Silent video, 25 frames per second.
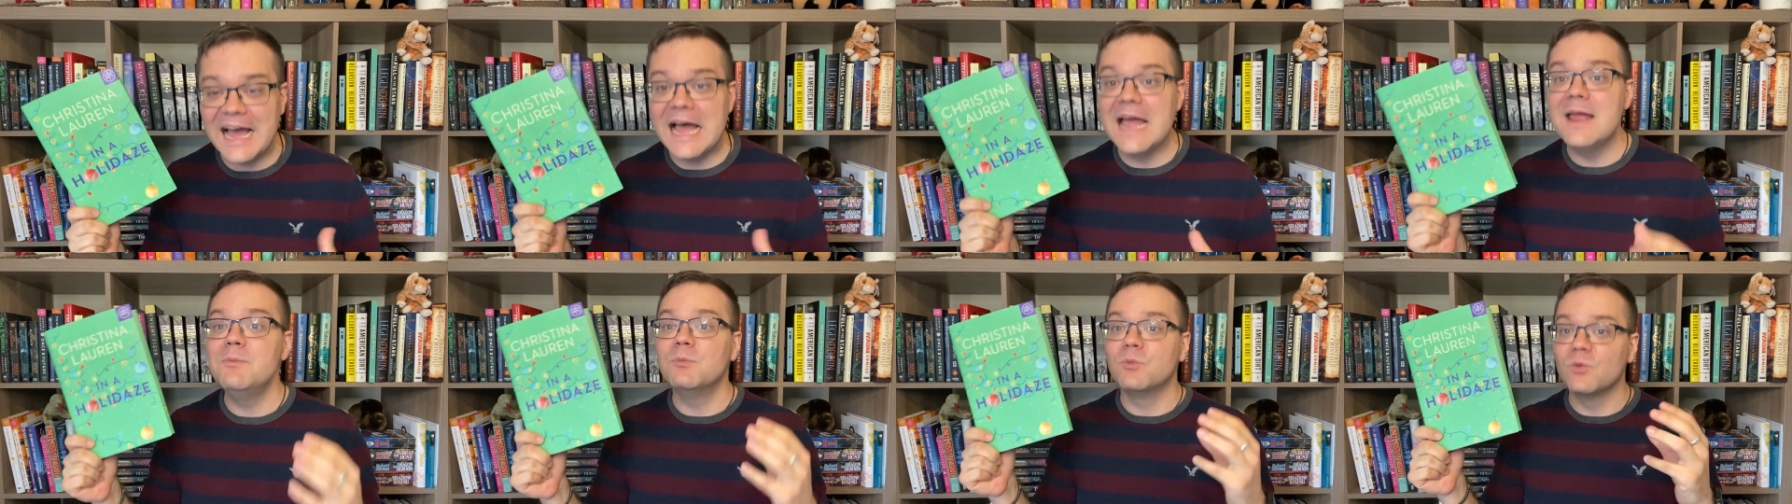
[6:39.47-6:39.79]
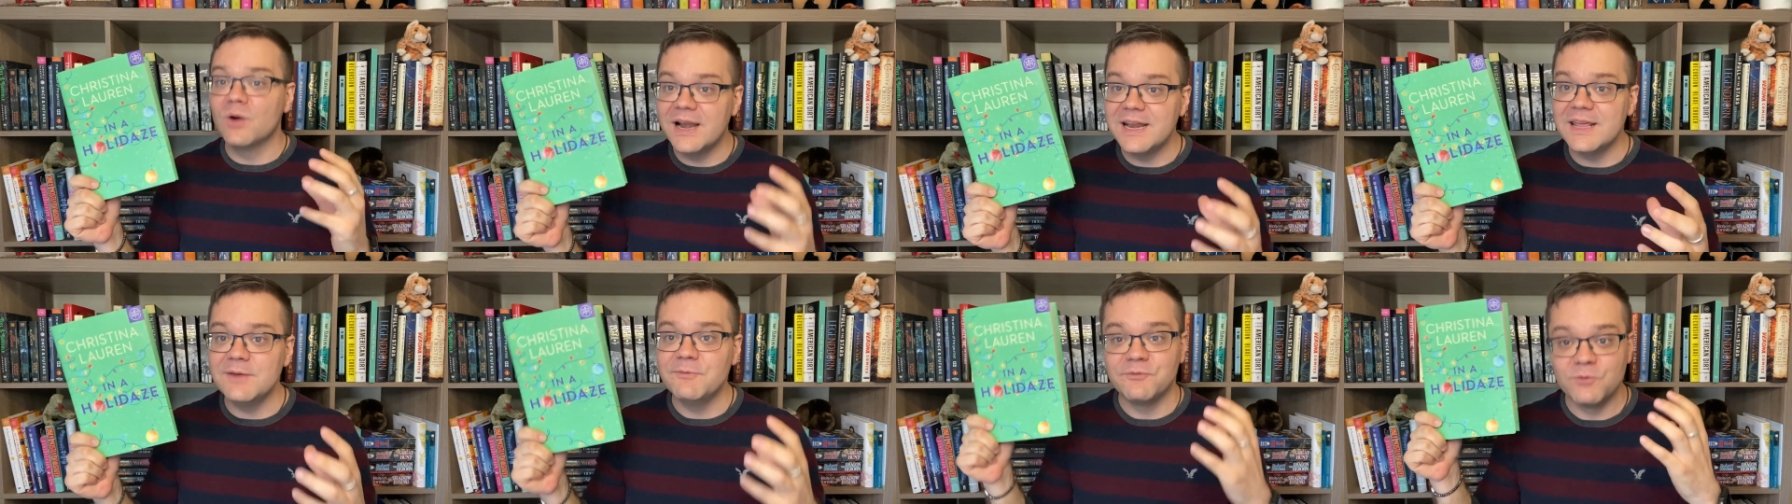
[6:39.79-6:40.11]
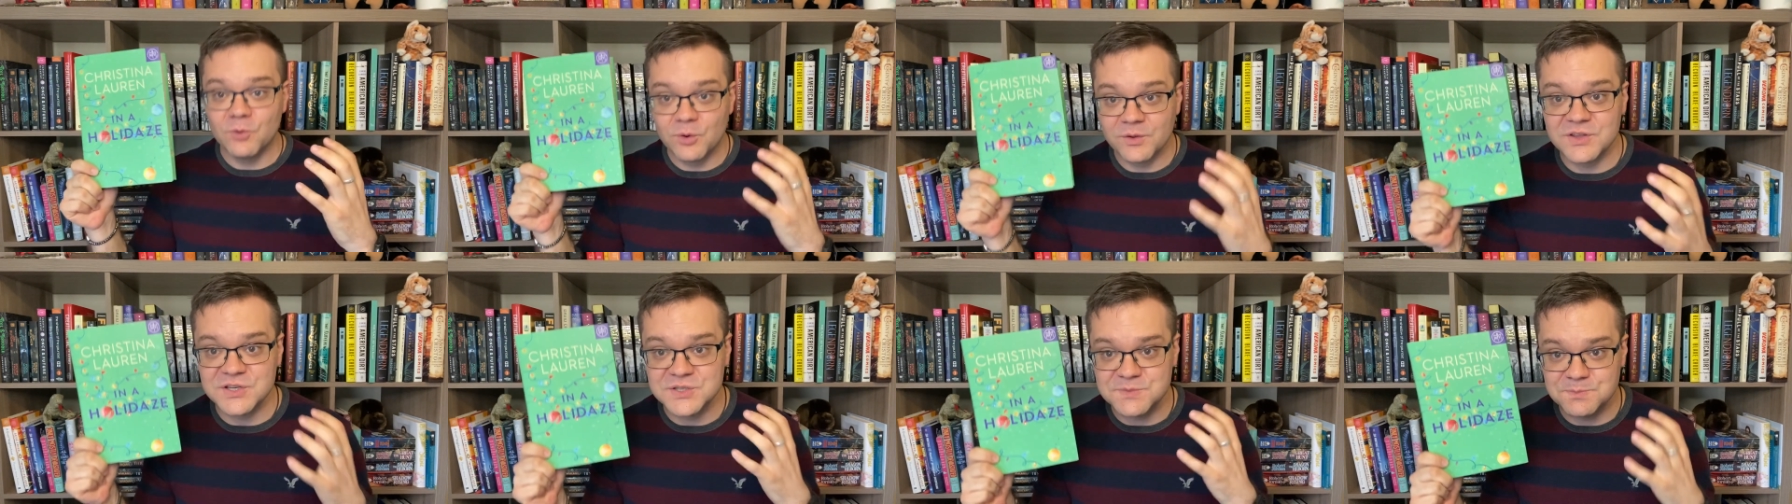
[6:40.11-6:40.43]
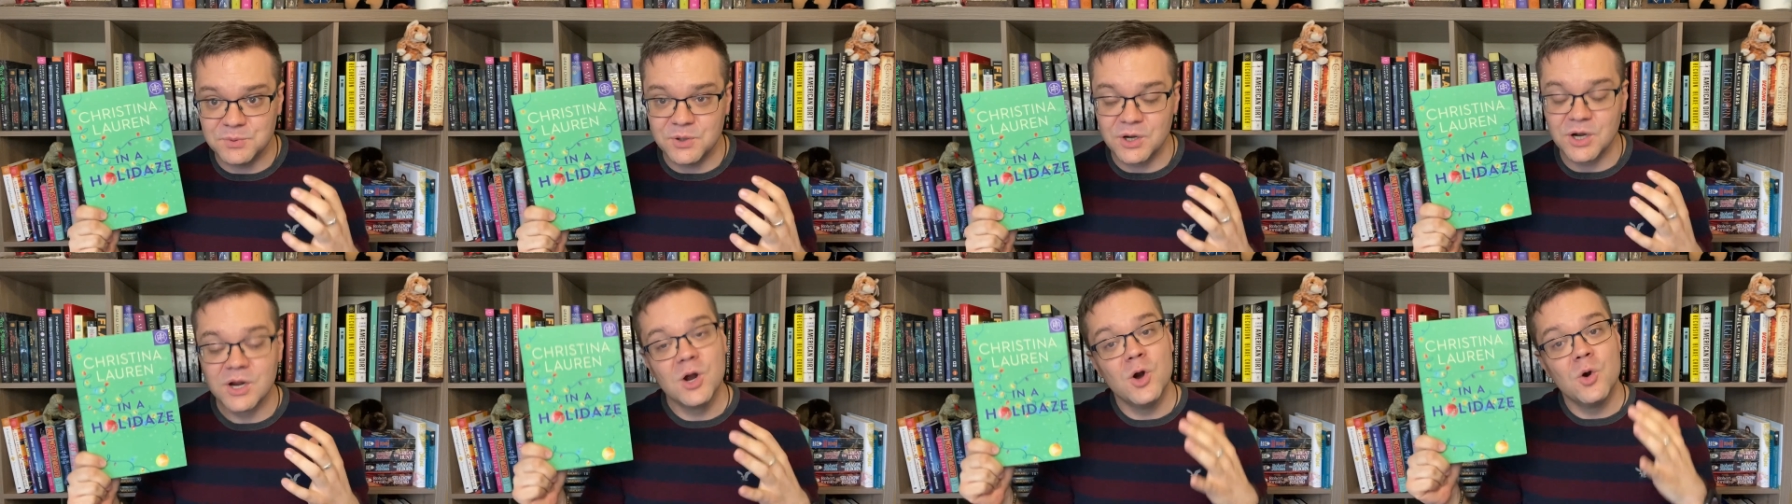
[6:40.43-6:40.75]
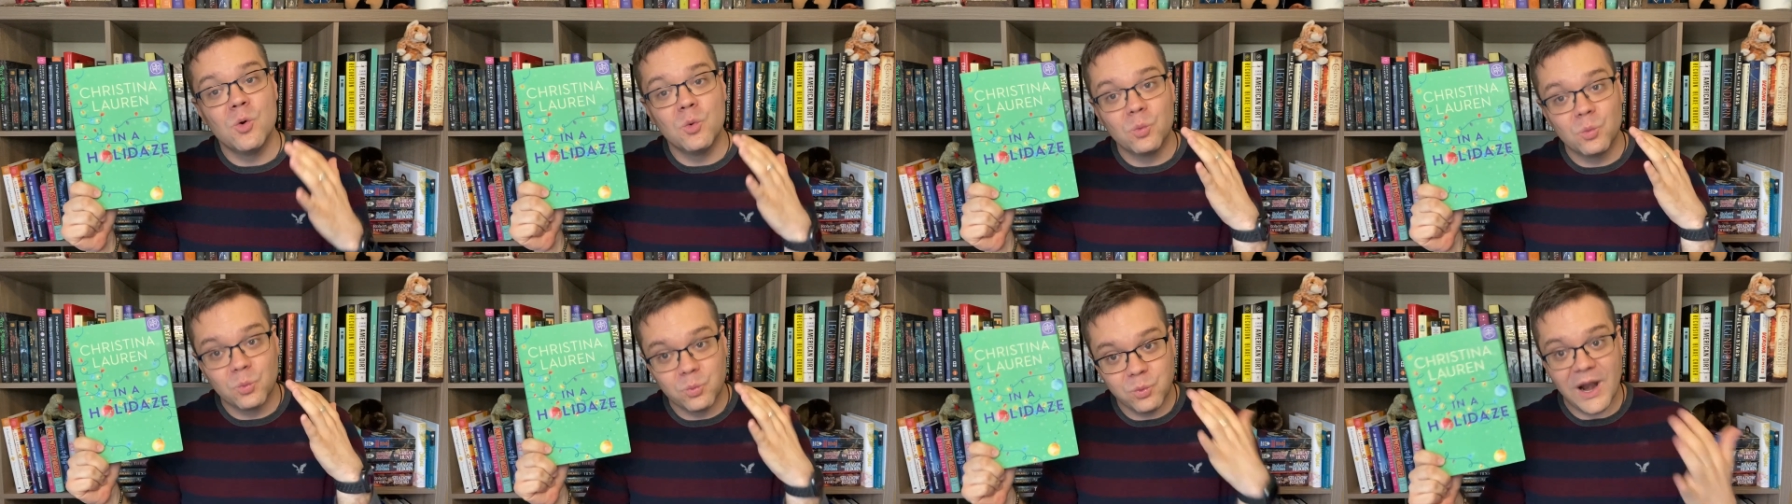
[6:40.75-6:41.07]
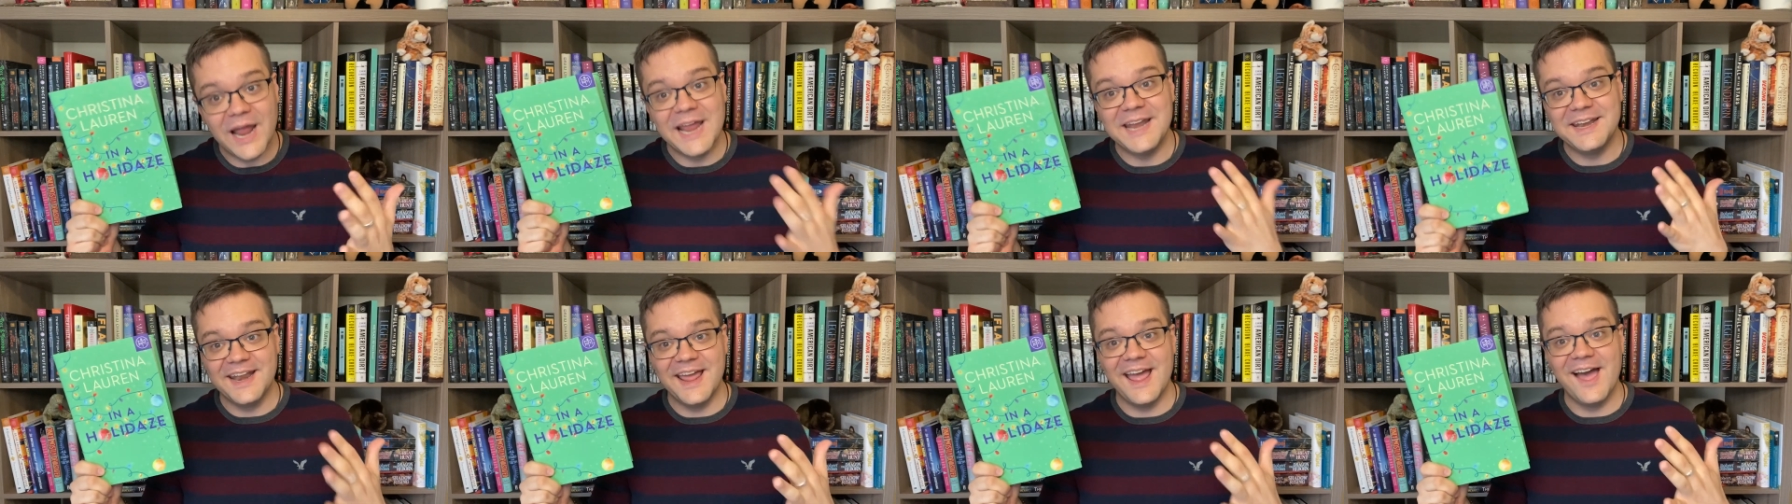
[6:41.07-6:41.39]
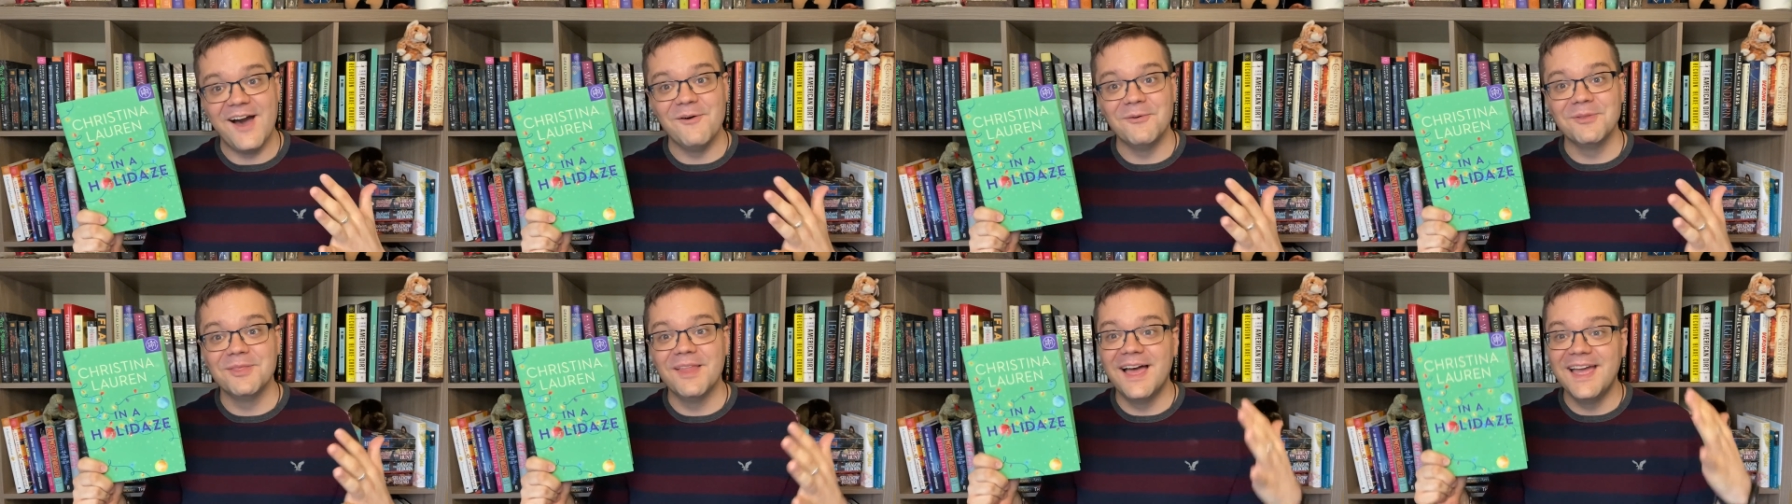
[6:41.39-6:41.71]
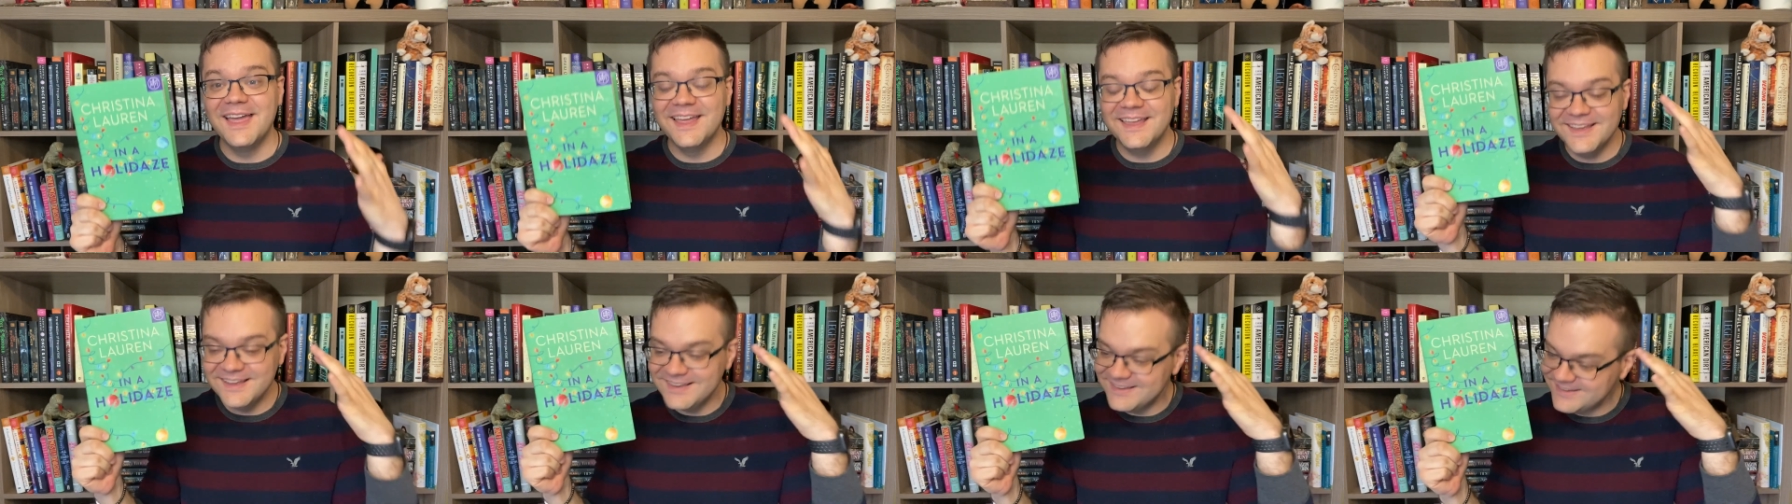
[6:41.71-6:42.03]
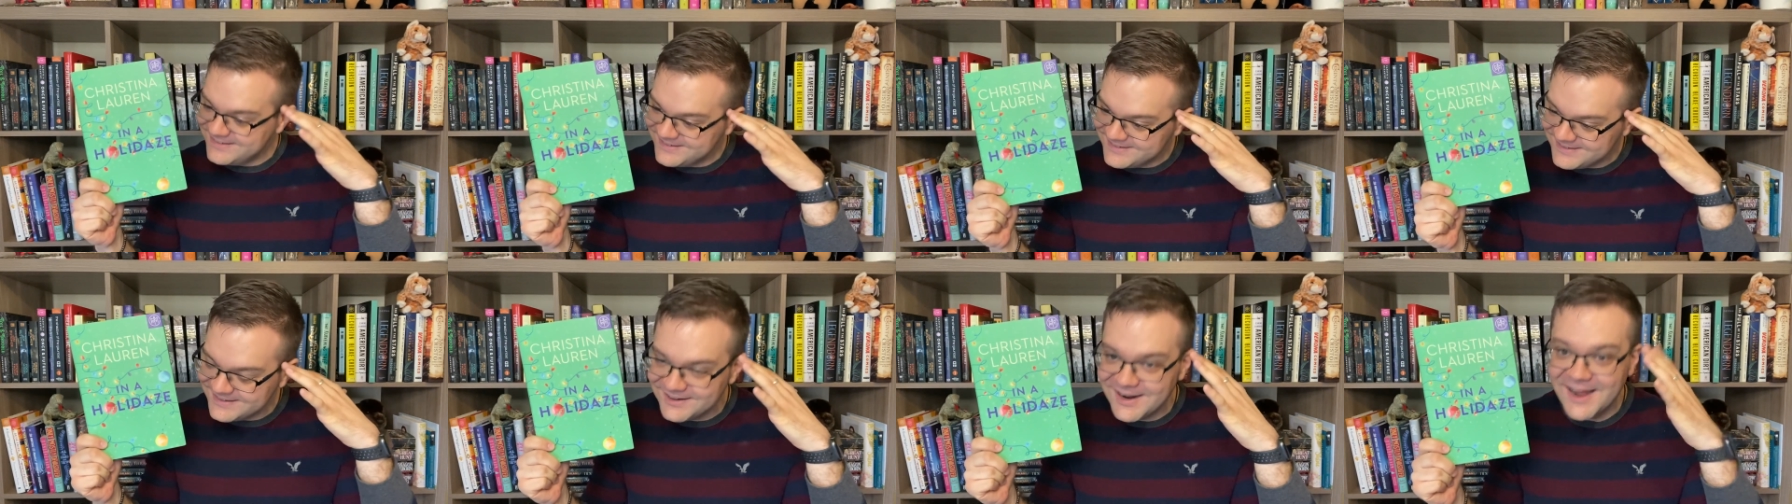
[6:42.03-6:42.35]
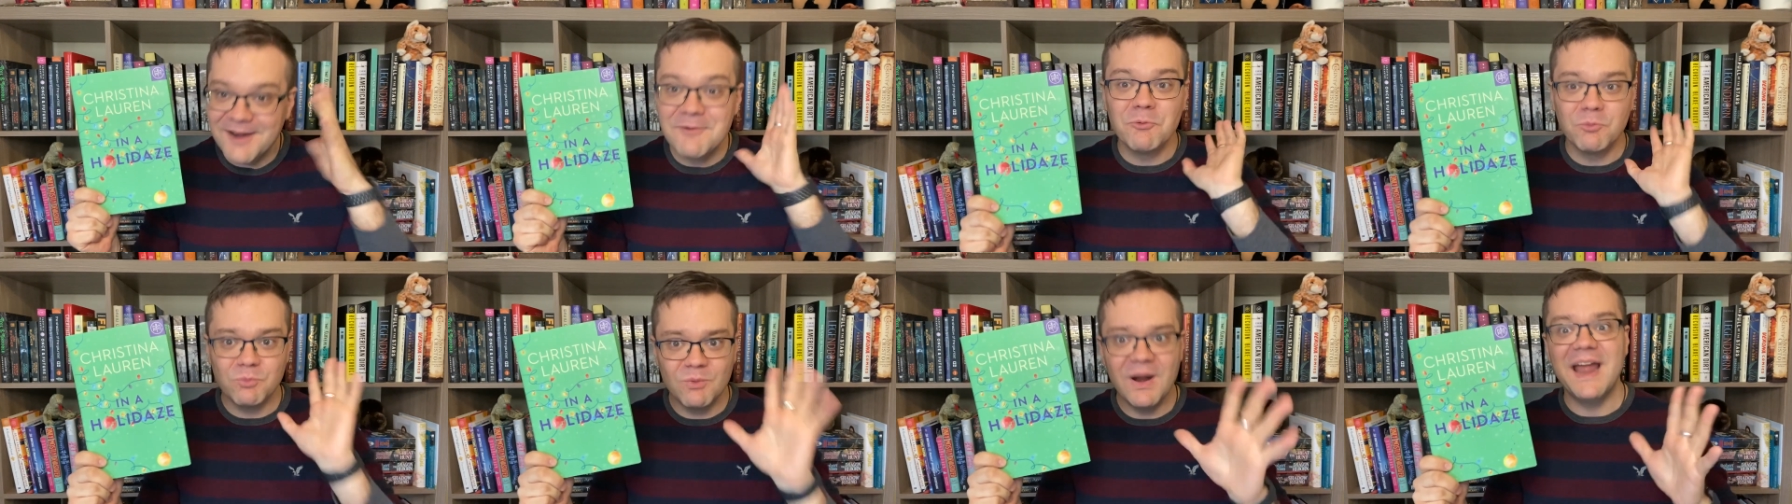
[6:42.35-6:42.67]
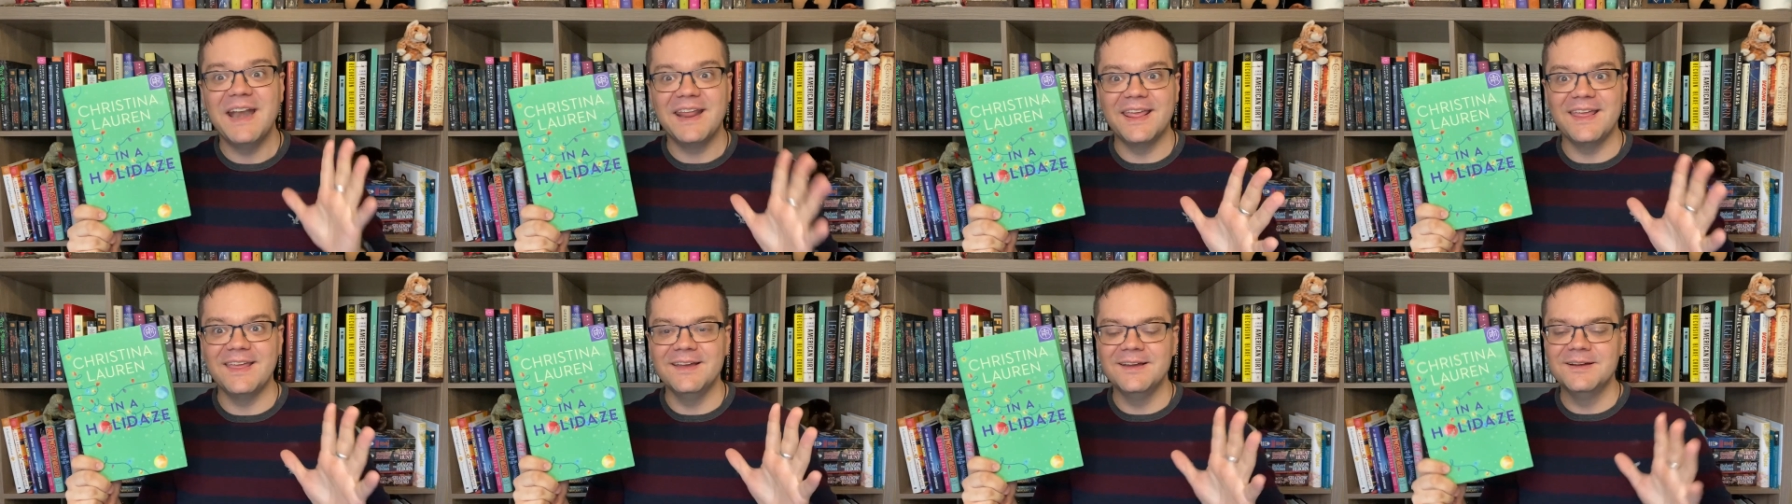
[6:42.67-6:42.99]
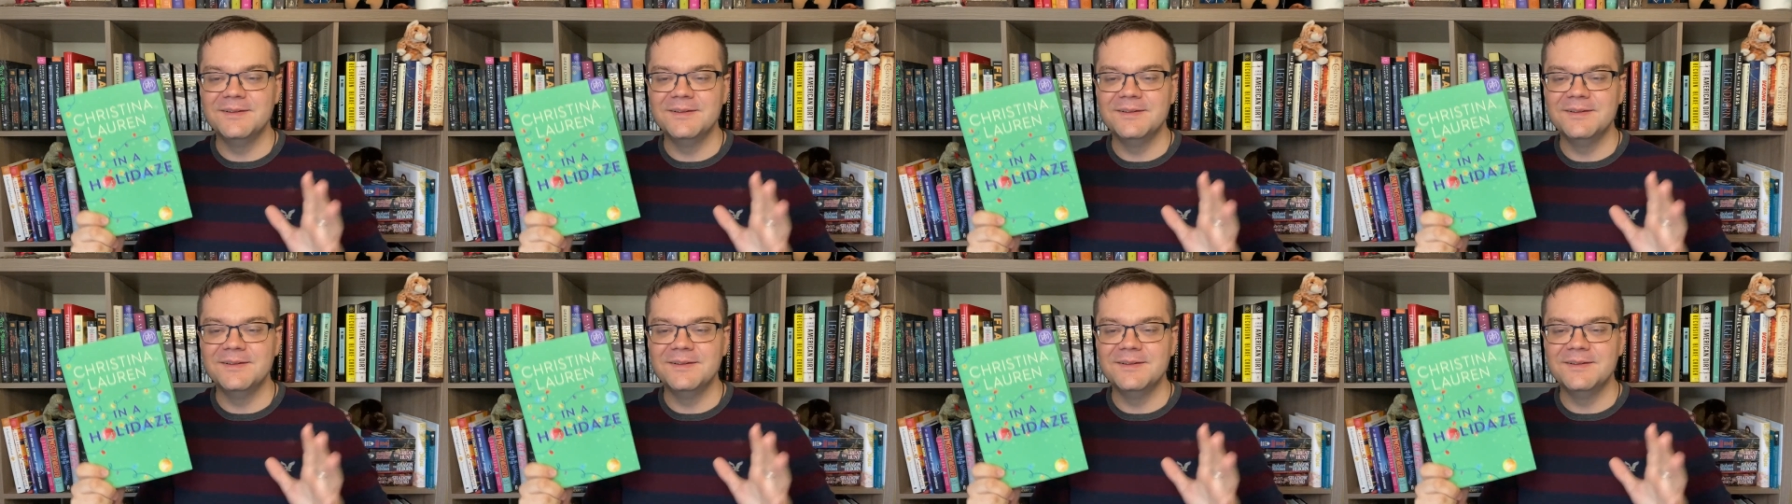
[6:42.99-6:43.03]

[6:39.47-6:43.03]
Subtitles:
I'm ready for this book right now. Like, ready.